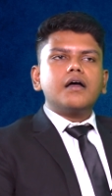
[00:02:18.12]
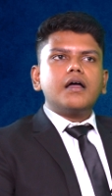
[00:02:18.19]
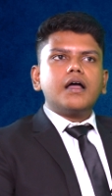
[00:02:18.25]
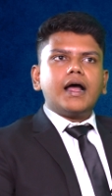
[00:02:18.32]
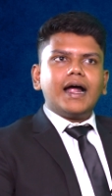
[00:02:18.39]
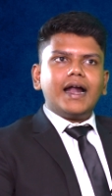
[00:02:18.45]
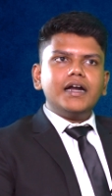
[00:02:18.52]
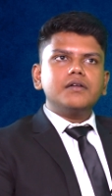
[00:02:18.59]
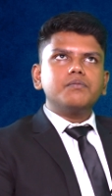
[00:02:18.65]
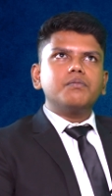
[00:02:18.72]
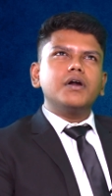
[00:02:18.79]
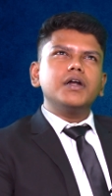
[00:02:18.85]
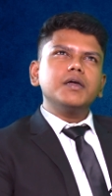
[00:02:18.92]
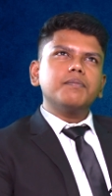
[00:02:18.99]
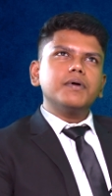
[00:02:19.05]
had
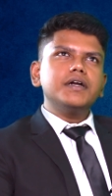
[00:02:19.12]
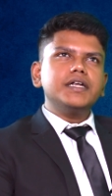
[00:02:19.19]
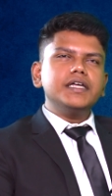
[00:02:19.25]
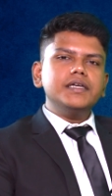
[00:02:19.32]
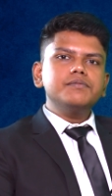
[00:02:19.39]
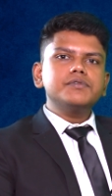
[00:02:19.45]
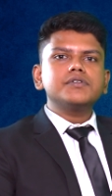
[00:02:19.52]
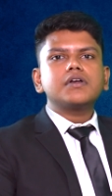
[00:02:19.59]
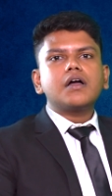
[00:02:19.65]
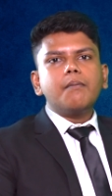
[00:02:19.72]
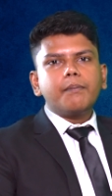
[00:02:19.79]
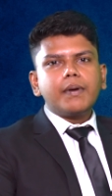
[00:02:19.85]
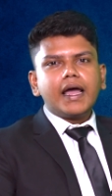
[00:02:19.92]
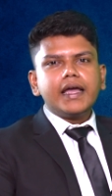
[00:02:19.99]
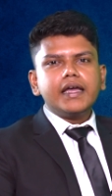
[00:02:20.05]
multiple teams
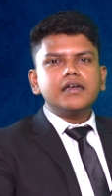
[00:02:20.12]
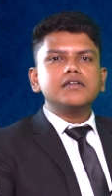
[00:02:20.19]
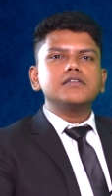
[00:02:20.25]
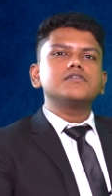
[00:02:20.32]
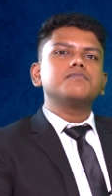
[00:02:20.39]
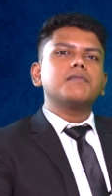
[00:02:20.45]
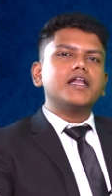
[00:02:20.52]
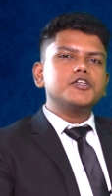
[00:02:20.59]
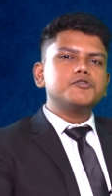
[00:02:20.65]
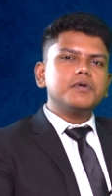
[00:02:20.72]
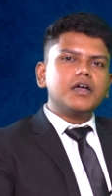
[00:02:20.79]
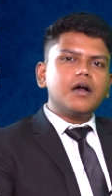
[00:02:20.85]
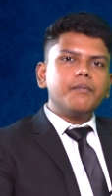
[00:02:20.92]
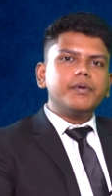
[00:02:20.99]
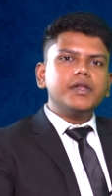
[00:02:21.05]
compliance management
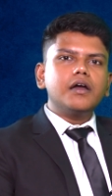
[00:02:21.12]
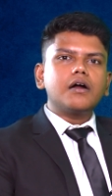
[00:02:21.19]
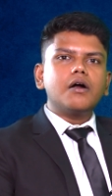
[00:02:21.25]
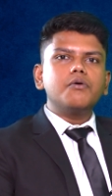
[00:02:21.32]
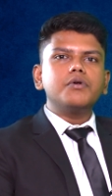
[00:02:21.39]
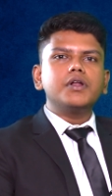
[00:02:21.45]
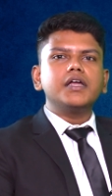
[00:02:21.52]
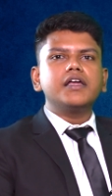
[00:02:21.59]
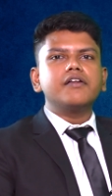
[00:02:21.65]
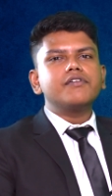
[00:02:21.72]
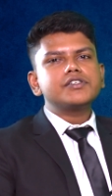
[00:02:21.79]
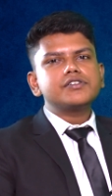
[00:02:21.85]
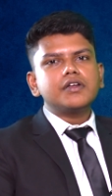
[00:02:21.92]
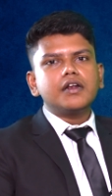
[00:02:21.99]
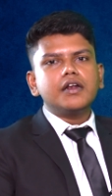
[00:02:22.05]
company accounting
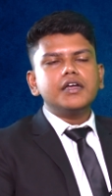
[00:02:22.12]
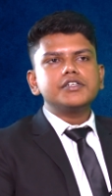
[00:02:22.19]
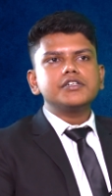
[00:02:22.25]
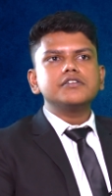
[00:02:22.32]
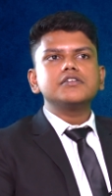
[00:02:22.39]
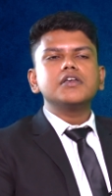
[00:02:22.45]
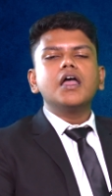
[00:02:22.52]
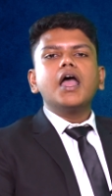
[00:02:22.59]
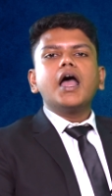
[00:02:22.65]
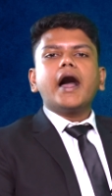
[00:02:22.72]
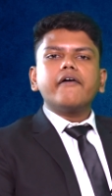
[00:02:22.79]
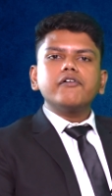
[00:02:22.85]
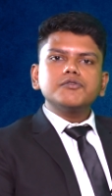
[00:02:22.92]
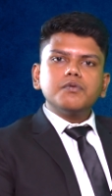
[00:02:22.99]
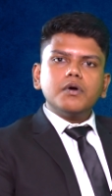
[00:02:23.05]
investor relations i
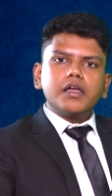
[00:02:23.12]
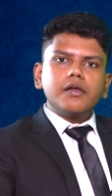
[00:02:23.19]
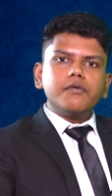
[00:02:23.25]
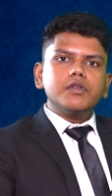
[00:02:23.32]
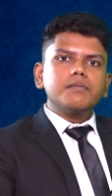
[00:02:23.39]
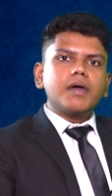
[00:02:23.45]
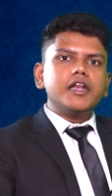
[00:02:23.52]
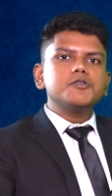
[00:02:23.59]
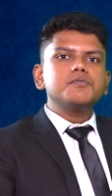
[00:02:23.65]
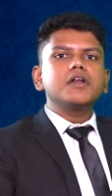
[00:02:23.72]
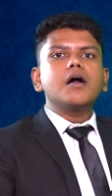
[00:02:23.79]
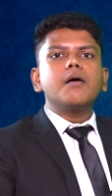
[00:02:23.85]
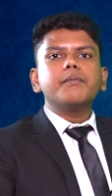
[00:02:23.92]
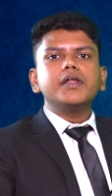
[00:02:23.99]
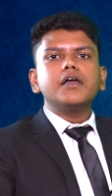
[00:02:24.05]
was working with management
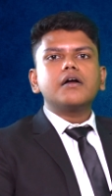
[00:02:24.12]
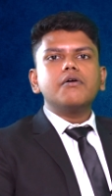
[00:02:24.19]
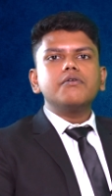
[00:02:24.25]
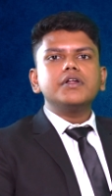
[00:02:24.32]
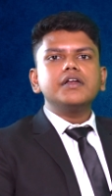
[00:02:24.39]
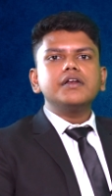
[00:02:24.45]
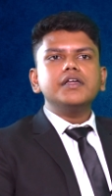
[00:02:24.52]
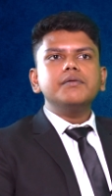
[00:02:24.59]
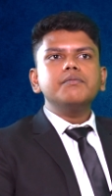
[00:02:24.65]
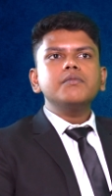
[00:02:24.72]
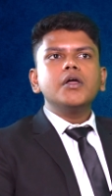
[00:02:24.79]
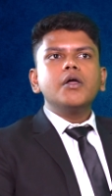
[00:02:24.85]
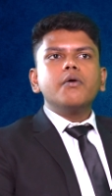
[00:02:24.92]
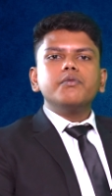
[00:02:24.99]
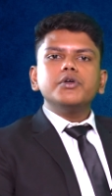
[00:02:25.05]
company accounting team
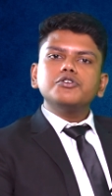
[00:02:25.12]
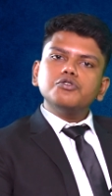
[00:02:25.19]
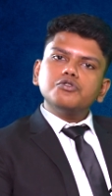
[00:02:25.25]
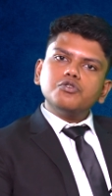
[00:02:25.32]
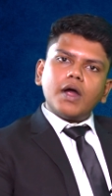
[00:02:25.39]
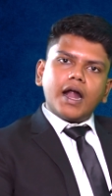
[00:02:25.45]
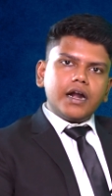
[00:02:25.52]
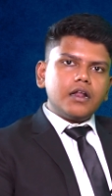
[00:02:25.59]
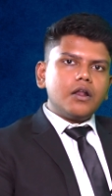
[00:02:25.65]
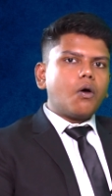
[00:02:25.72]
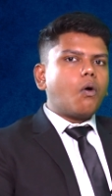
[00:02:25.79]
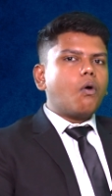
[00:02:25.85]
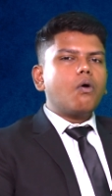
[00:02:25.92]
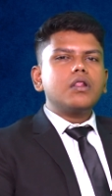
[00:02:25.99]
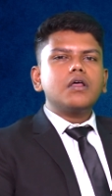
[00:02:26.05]
which used to handle
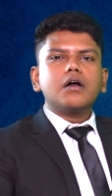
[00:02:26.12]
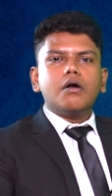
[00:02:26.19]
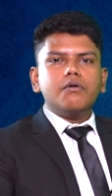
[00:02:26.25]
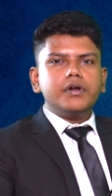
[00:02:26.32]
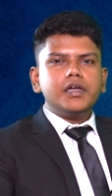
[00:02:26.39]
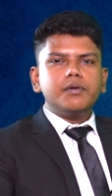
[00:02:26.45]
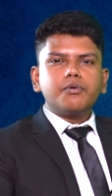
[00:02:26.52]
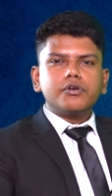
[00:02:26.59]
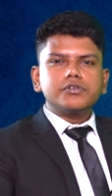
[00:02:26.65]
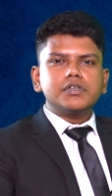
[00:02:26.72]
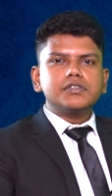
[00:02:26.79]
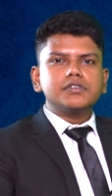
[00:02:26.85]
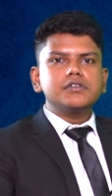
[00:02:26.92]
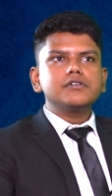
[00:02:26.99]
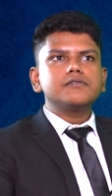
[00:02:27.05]
all the accounting
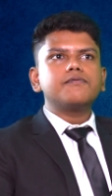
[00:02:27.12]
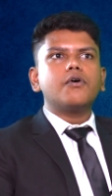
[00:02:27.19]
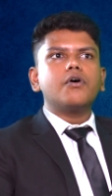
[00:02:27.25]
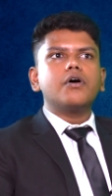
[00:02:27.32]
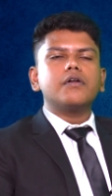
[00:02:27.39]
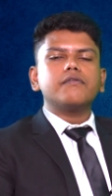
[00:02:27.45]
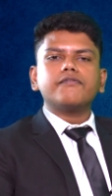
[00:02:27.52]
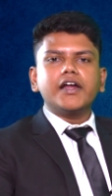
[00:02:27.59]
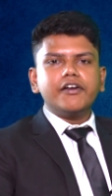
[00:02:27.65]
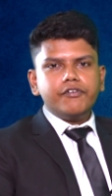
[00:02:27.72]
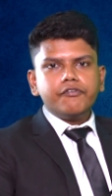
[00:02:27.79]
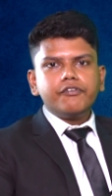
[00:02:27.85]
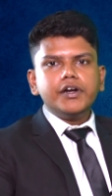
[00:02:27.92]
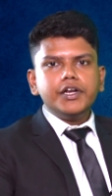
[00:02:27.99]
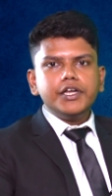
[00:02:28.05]
processes for five
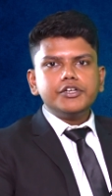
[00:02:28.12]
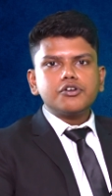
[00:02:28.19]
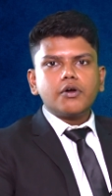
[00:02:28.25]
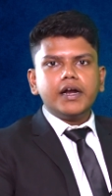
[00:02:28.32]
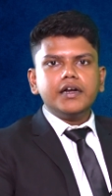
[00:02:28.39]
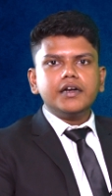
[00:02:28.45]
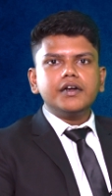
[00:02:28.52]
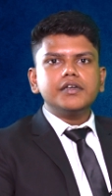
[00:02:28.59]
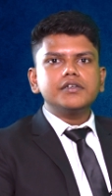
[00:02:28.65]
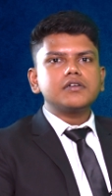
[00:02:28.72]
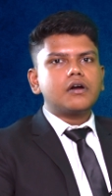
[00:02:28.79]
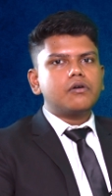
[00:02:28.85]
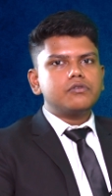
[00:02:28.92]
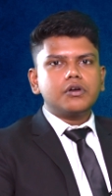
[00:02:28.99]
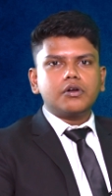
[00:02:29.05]
different dshaw entities
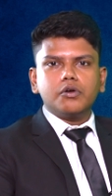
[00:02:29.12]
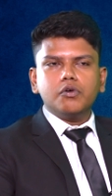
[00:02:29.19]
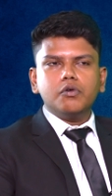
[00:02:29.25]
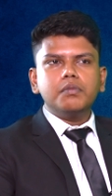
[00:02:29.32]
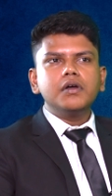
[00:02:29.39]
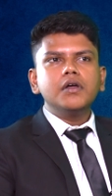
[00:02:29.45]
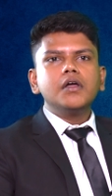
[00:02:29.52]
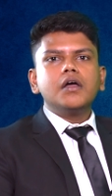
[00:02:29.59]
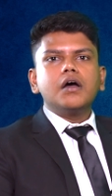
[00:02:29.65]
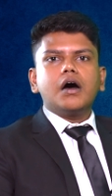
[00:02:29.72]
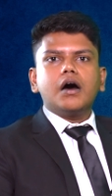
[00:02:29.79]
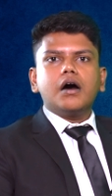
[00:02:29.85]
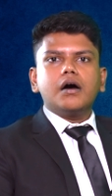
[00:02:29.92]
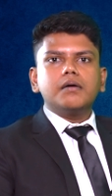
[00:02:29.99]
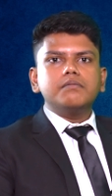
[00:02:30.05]
around the globe
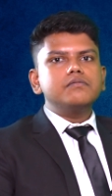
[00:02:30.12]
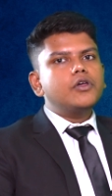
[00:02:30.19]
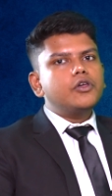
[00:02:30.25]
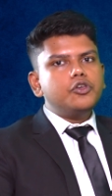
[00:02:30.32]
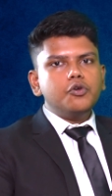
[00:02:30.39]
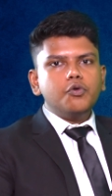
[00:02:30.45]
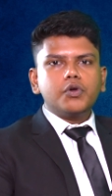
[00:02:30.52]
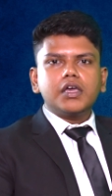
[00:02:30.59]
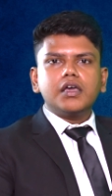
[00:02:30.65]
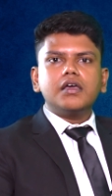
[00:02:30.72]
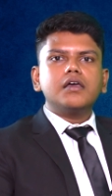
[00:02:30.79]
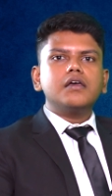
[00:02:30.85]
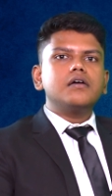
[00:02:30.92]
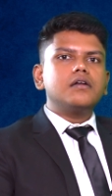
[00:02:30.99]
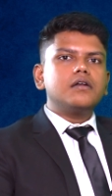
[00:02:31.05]
uh, uk
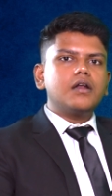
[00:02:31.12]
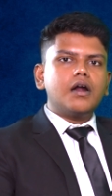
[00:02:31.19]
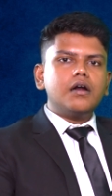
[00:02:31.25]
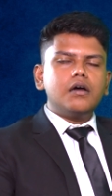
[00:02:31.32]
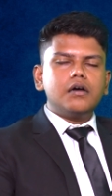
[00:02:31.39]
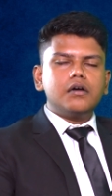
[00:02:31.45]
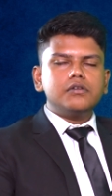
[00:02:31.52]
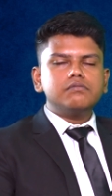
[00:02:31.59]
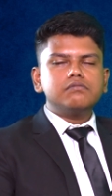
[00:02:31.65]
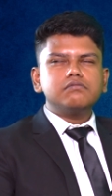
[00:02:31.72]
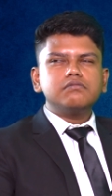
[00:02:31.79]
uh,